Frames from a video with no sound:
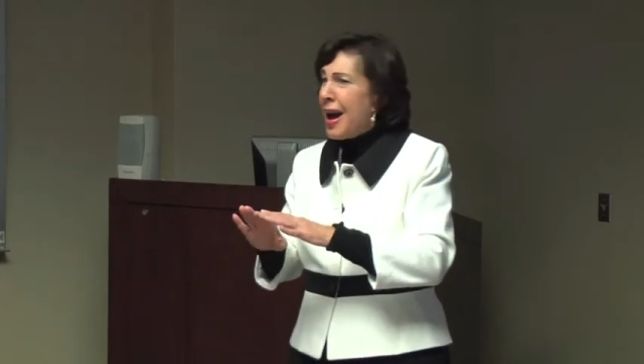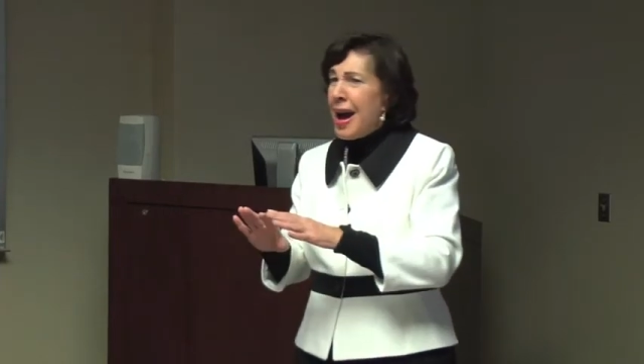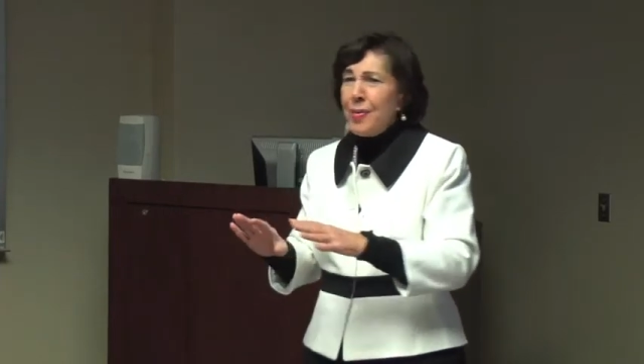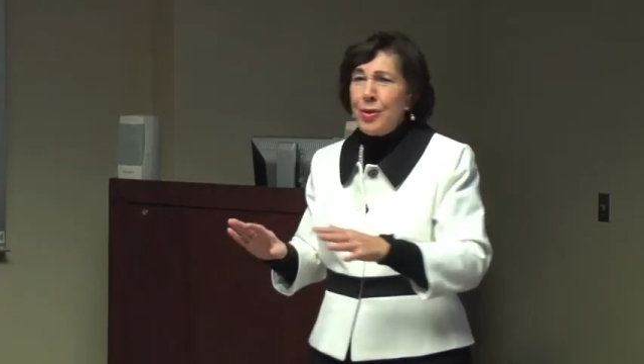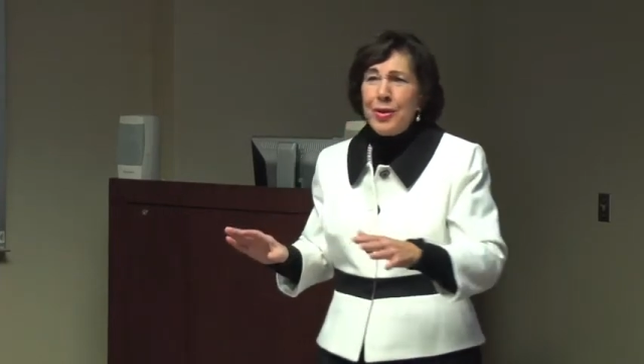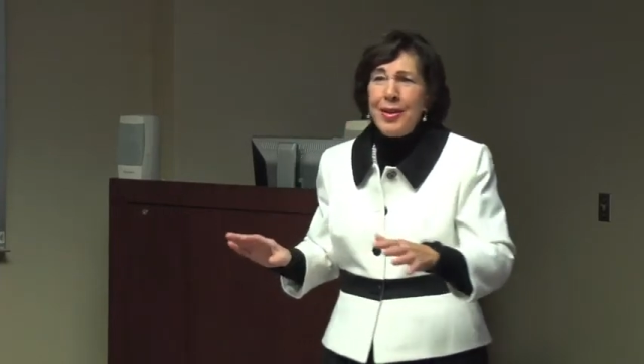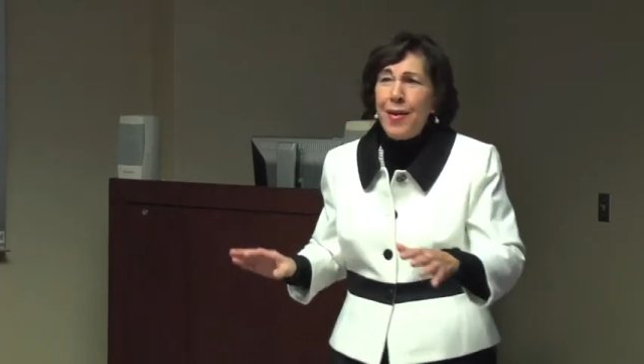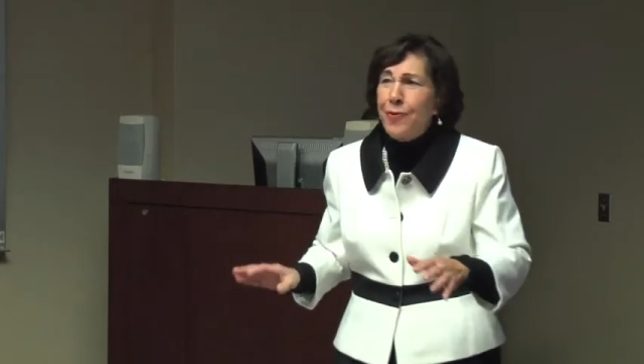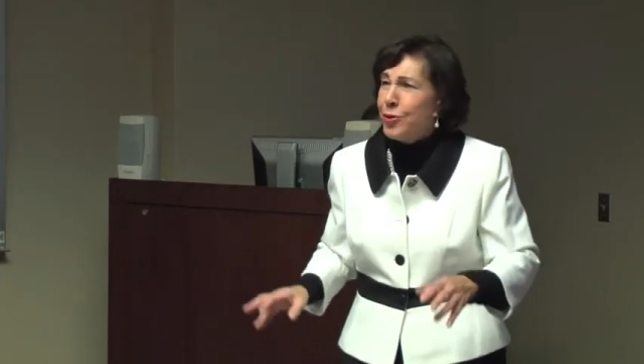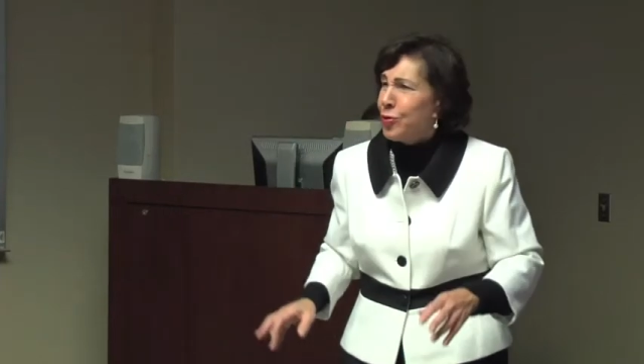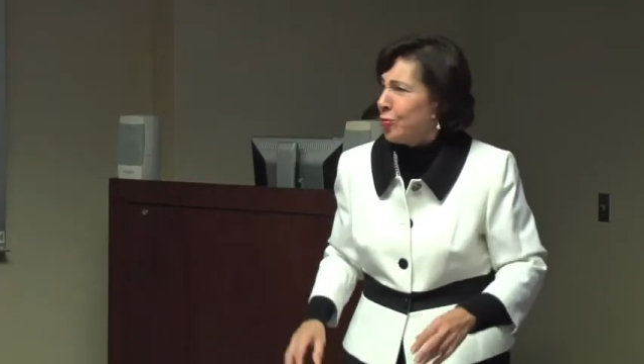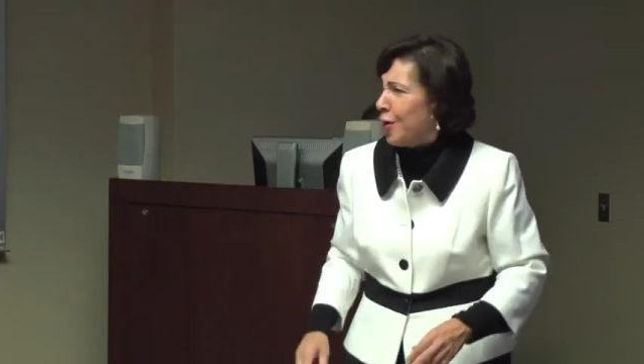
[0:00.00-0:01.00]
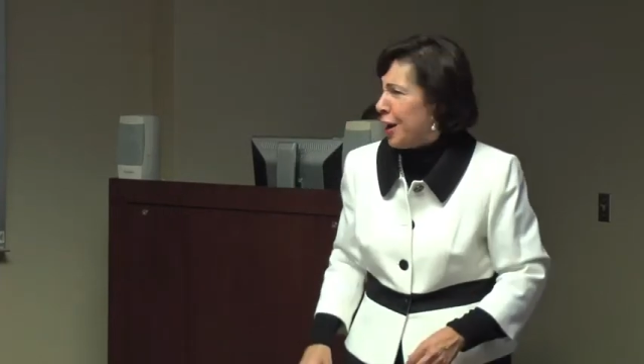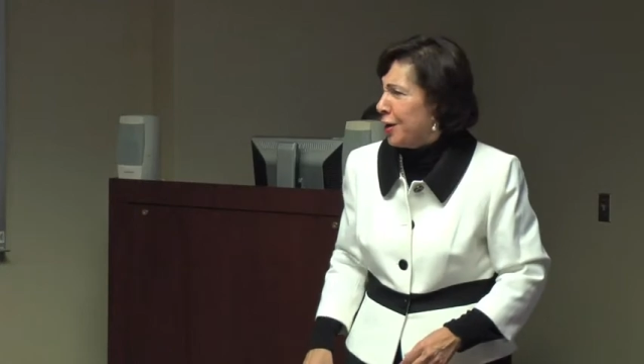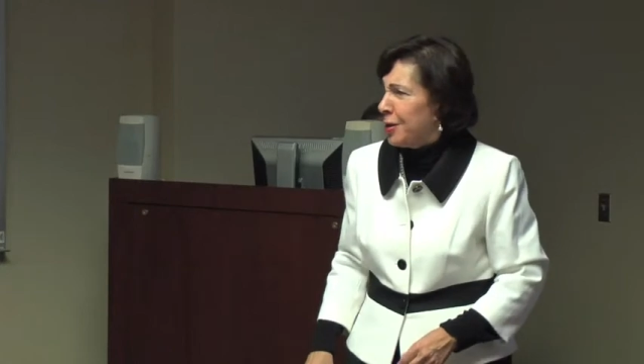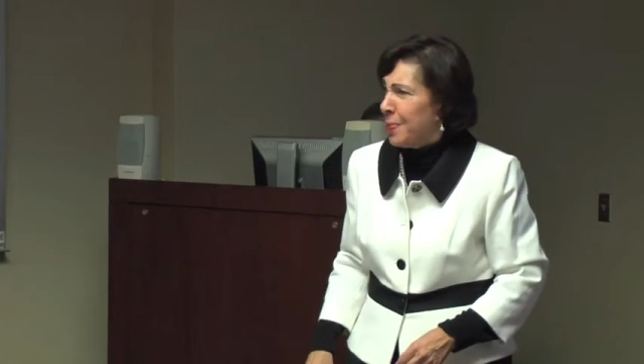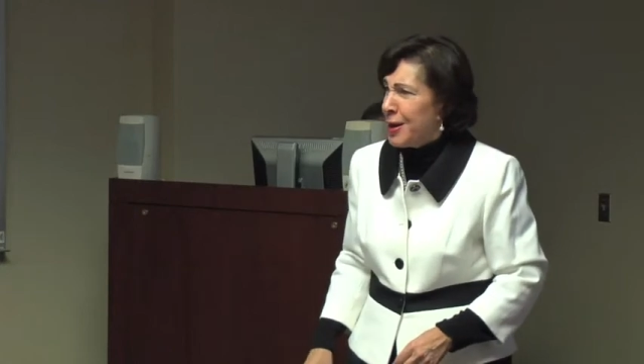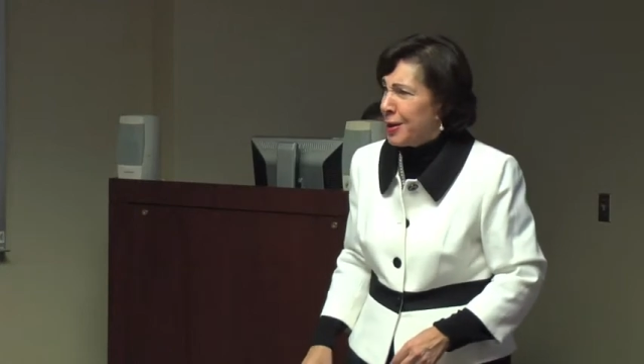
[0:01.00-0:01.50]
I was never trained
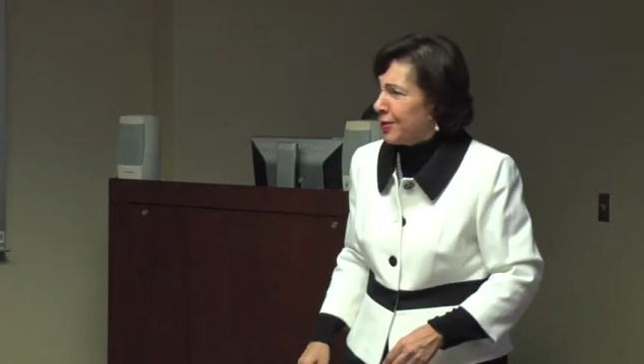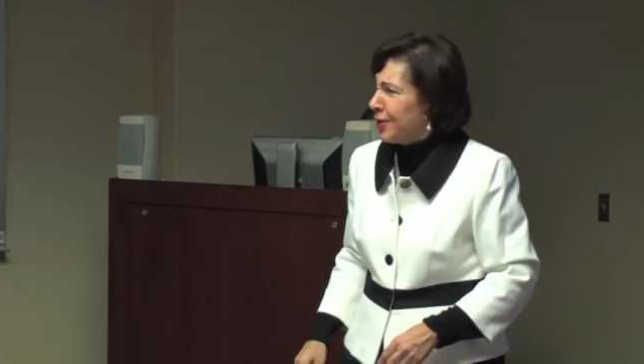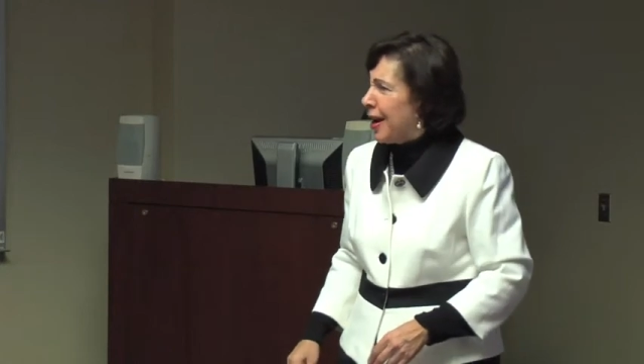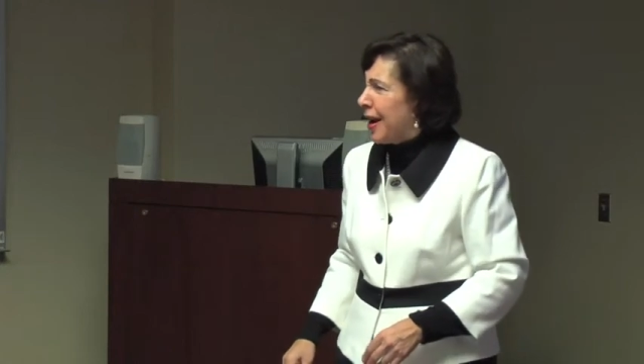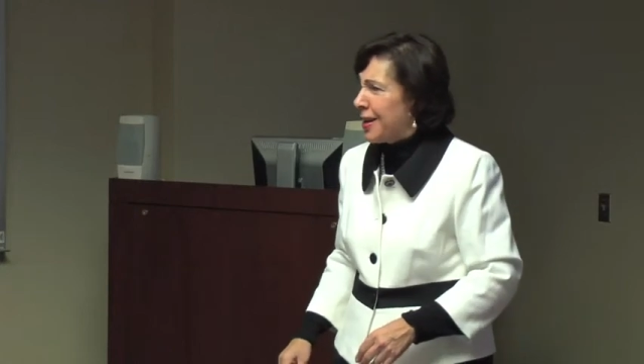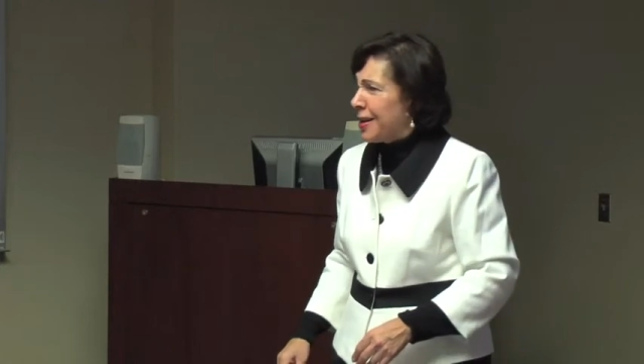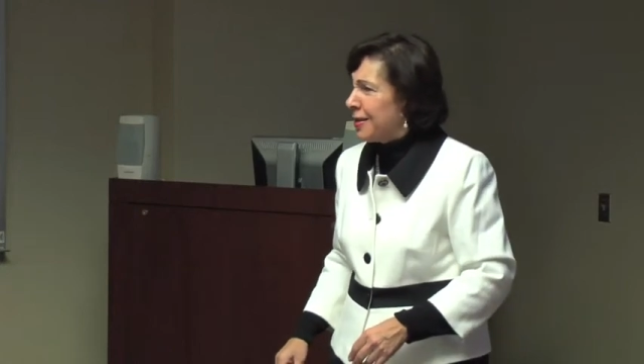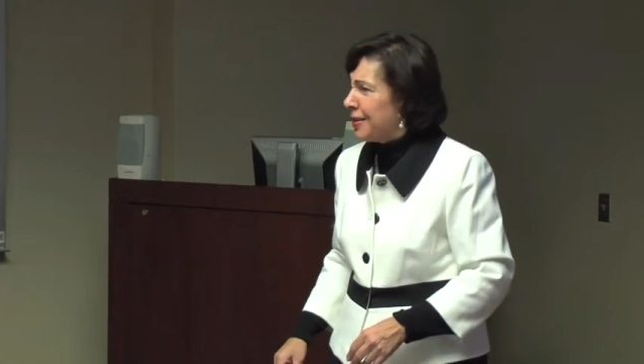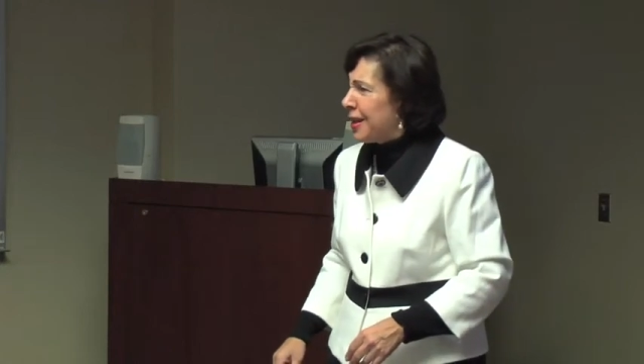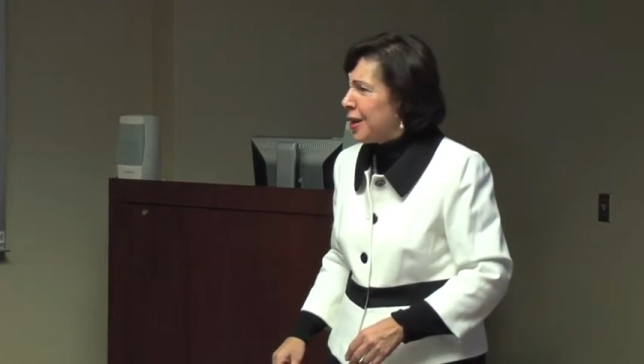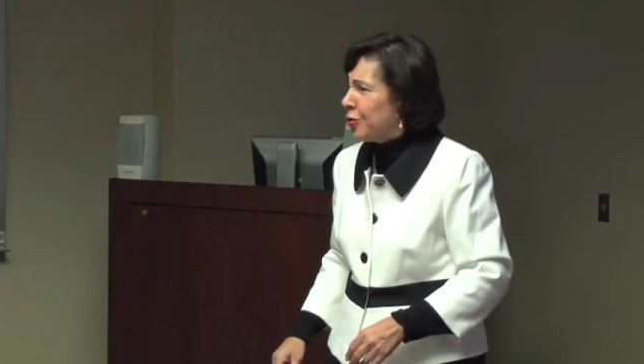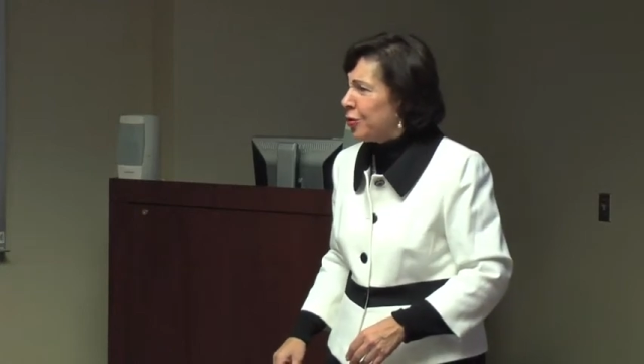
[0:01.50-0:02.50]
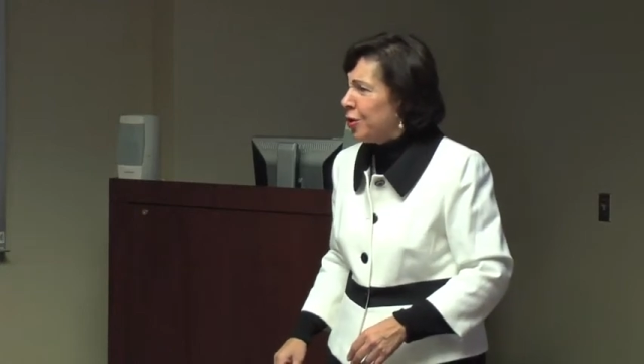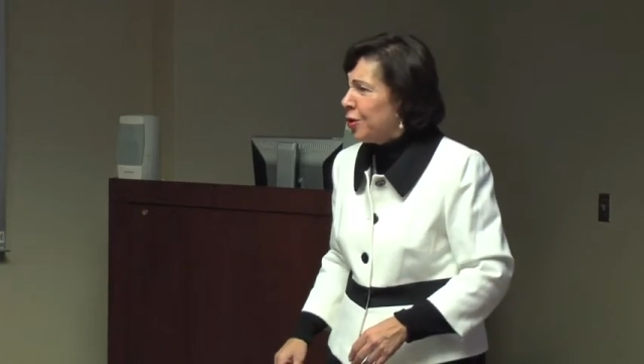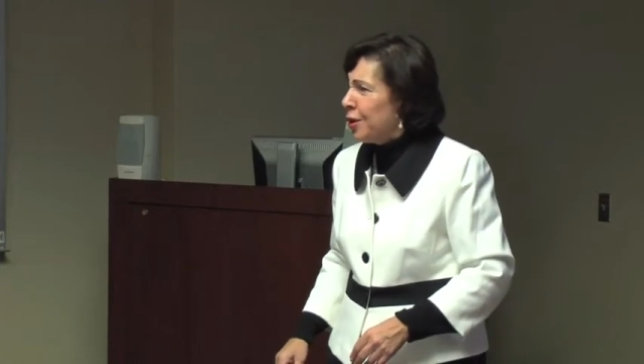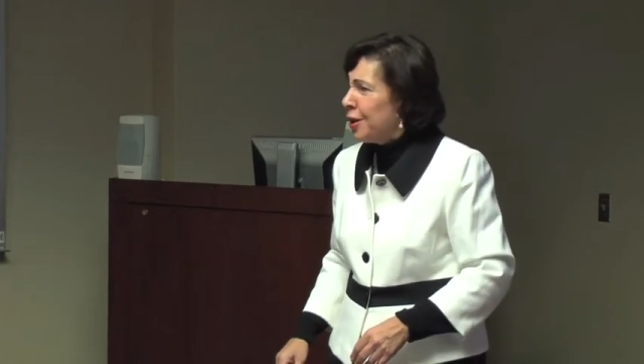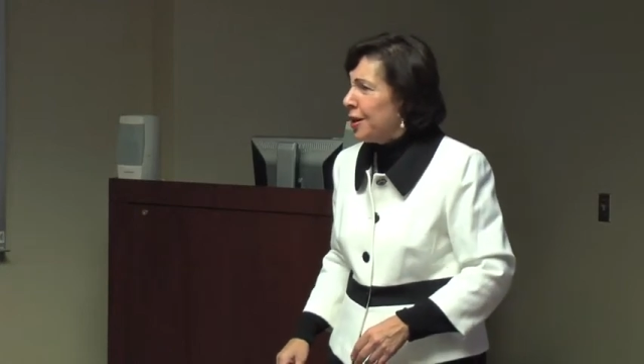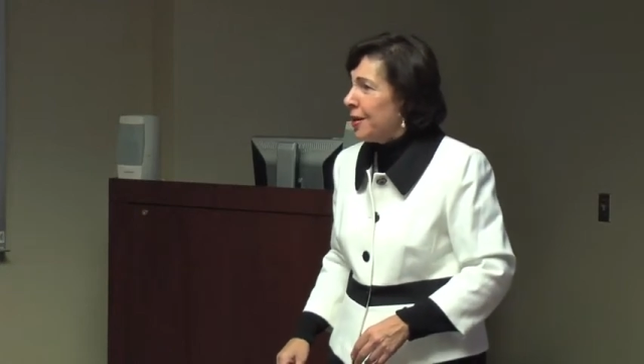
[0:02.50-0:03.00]
to be a science teacher.